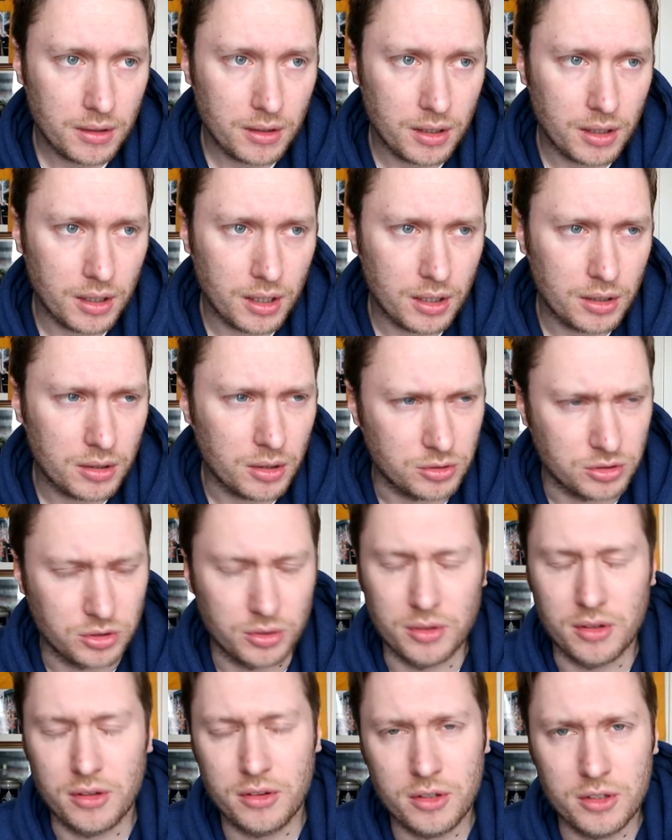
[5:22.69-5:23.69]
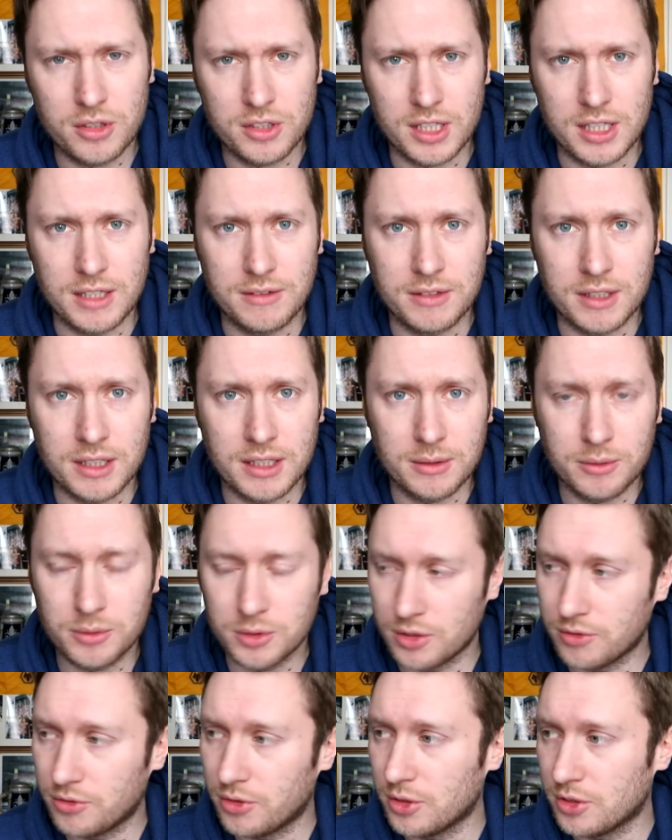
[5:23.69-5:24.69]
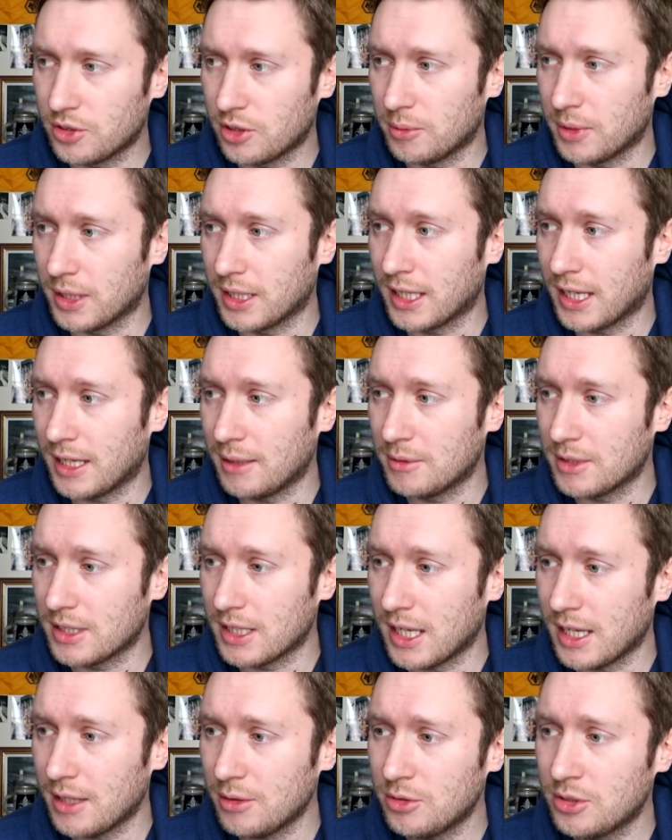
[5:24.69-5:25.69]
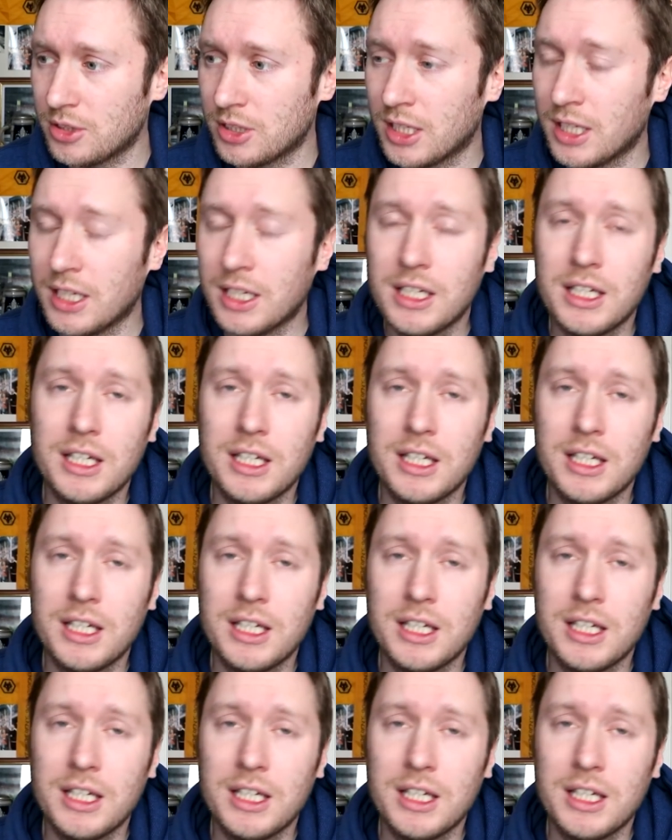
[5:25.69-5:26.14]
the Thursday evening, that was the first time they came to the house.